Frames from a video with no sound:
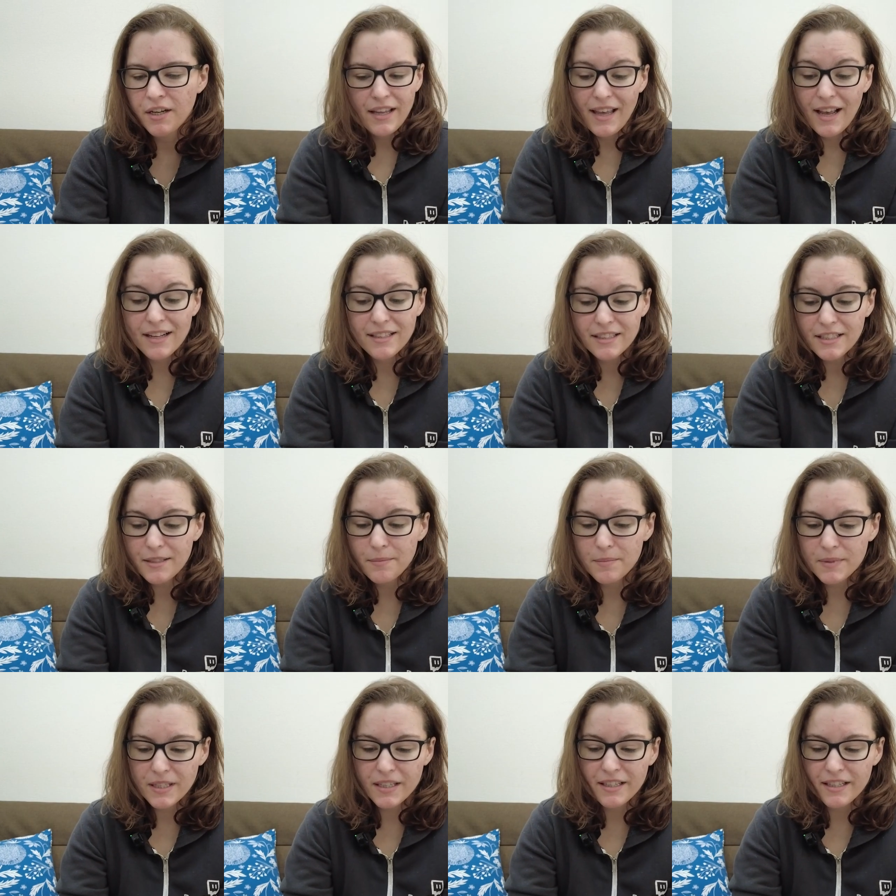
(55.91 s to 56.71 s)
Yeah, it
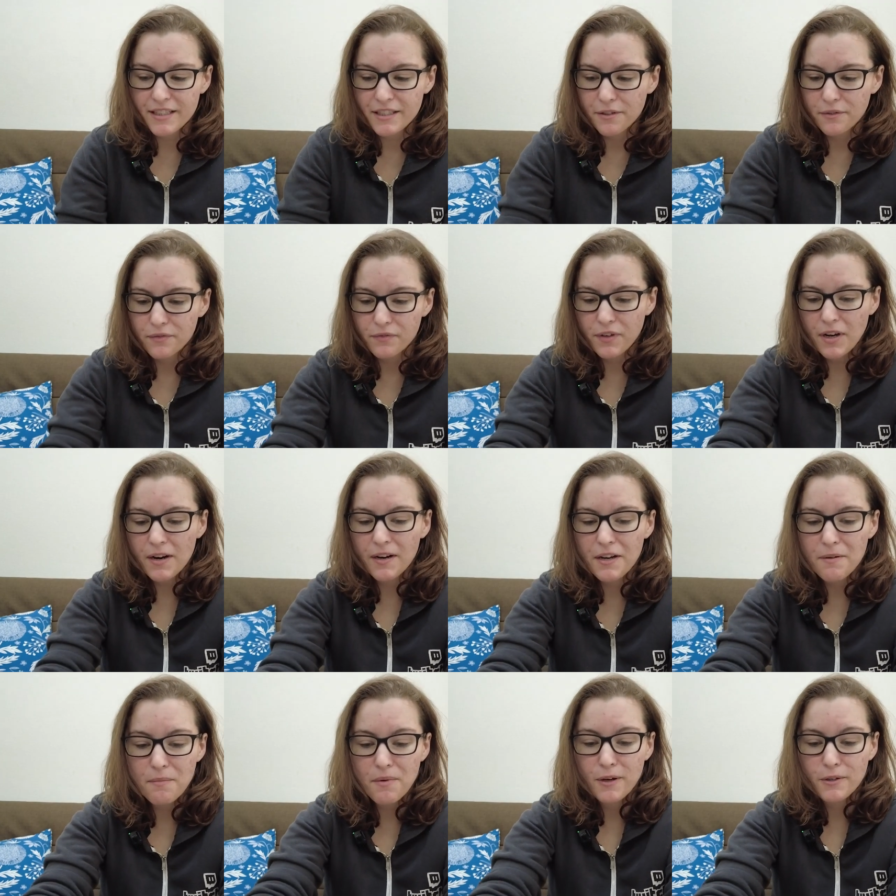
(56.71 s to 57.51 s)
seems like it's a
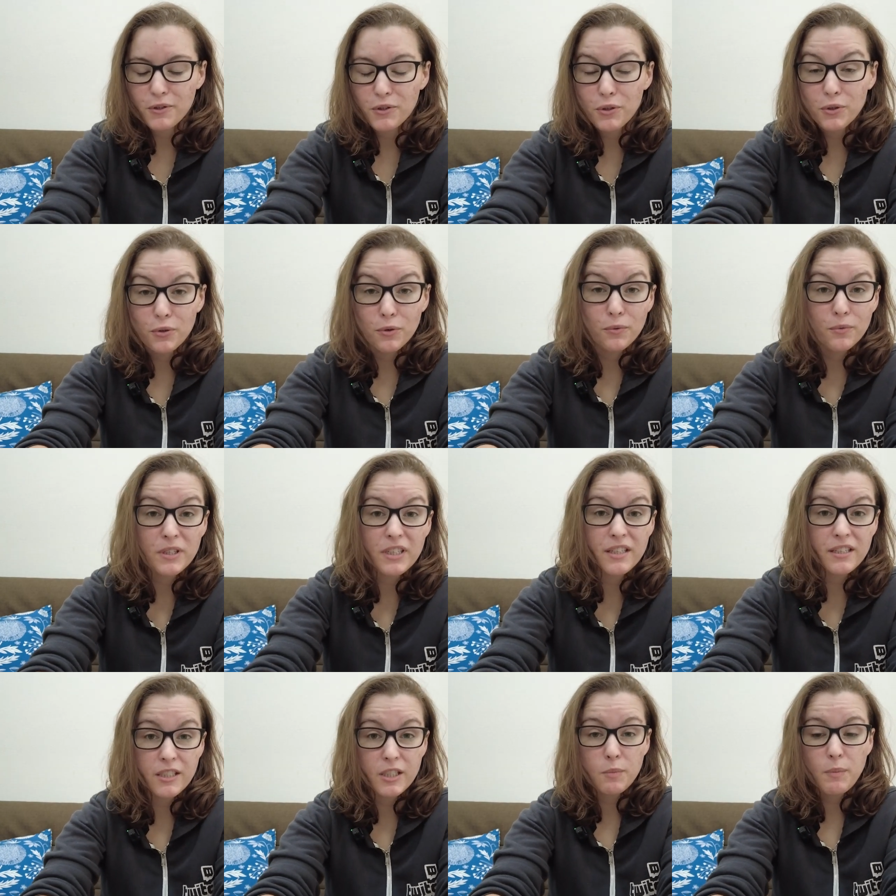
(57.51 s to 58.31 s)
very much
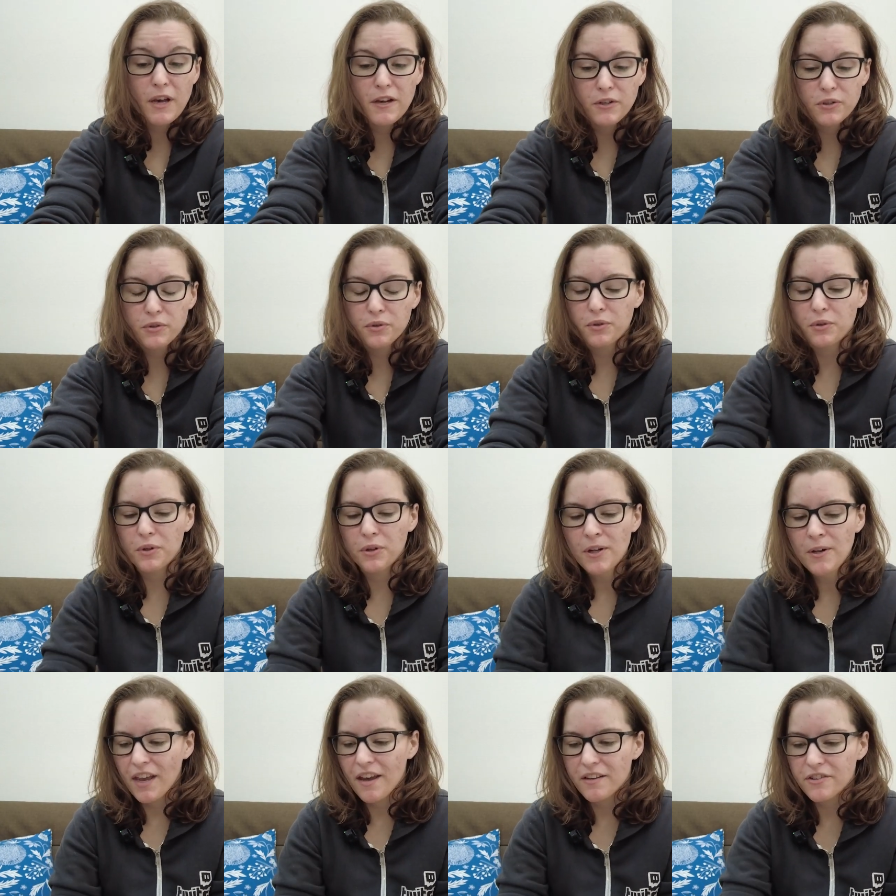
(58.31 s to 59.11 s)
Korea
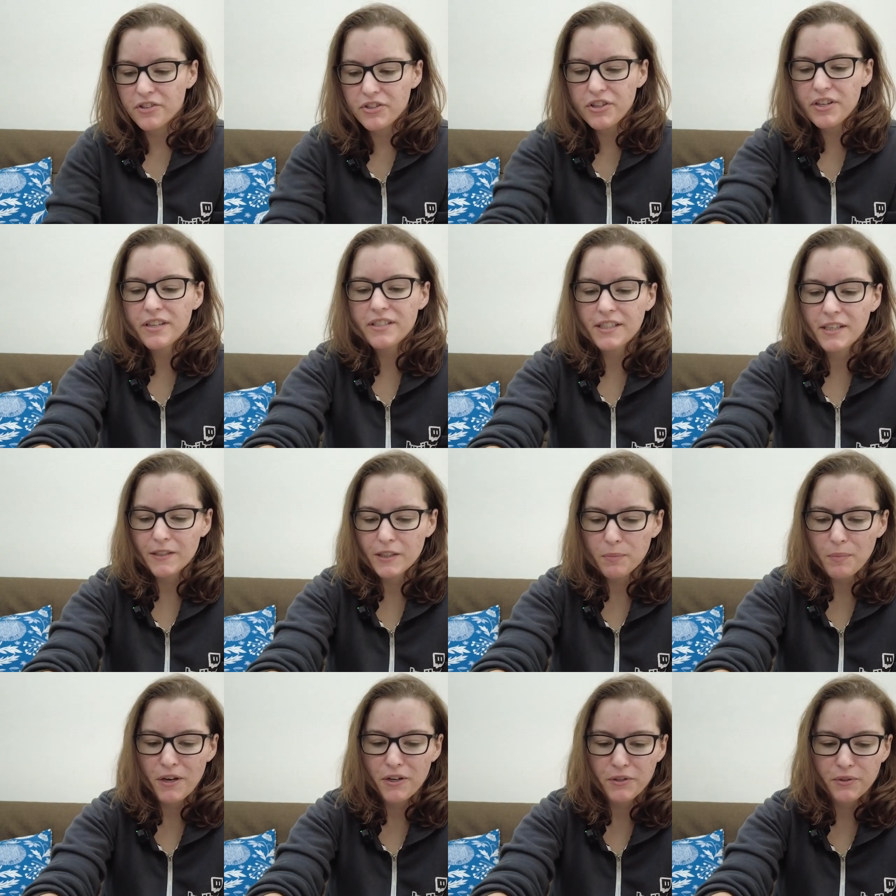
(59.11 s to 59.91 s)
special and
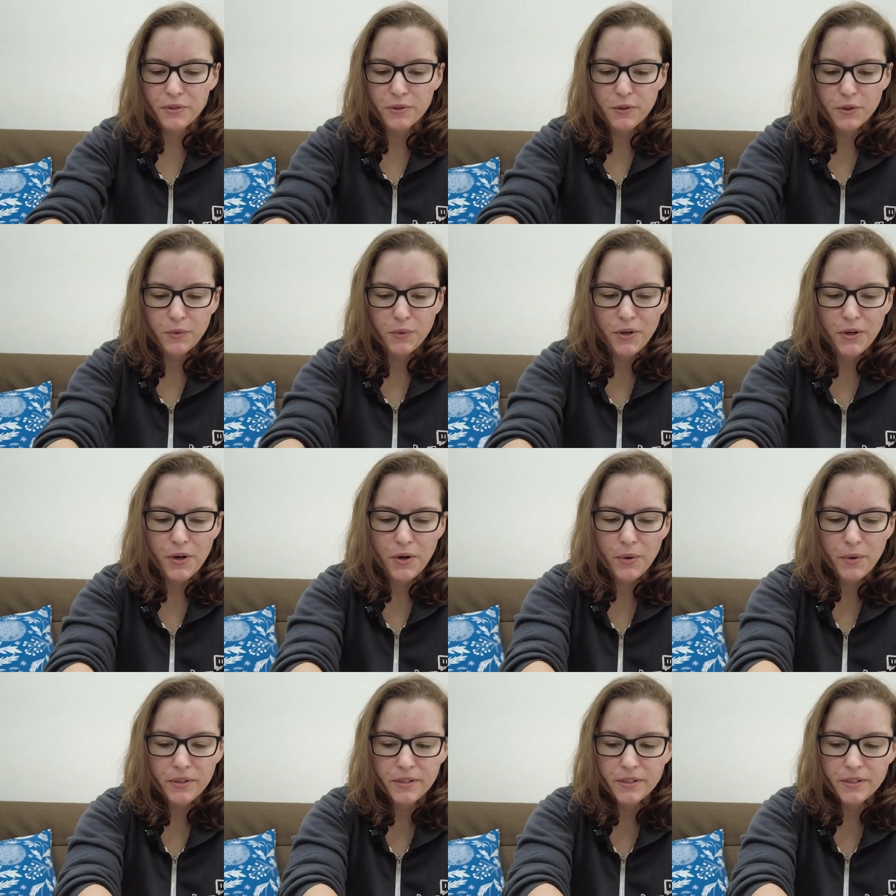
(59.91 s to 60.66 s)
GSL special, so I know